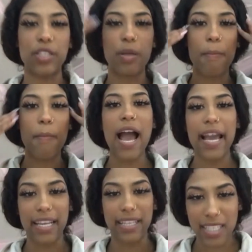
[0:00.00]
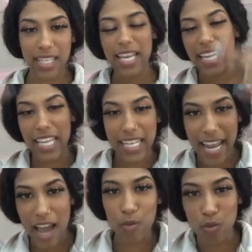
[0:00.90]
your mind can
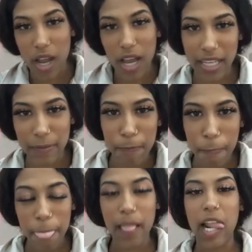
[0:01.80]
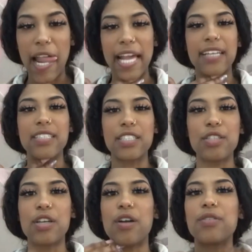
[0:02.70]
now run and, you
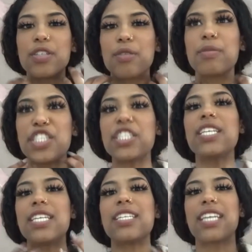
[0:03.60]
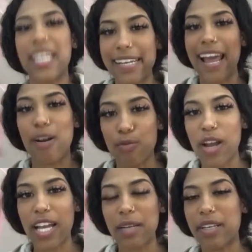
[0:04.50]
know, your machine can now
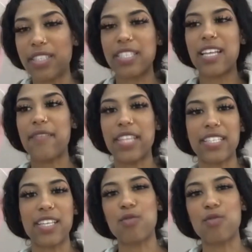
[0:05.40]
run because everything's at